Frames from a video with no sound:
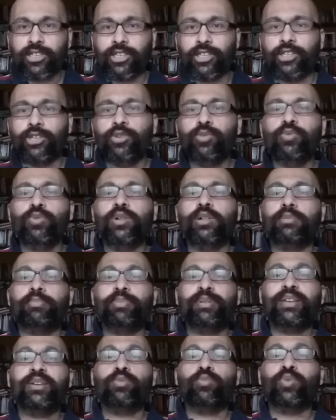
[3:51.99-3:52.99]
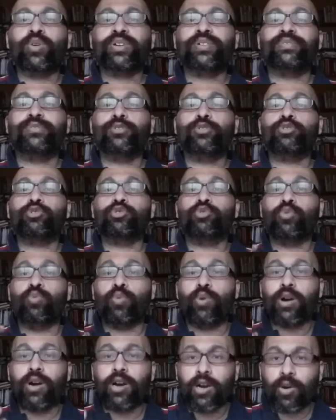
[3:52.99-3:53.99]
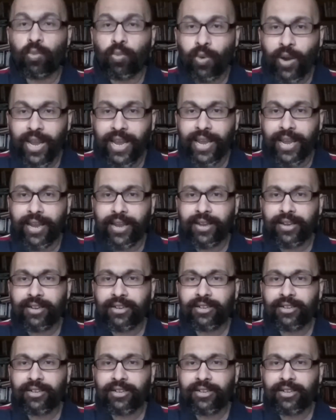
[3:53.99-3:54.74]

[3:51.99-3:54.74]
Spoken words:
you will be one of those who are aware,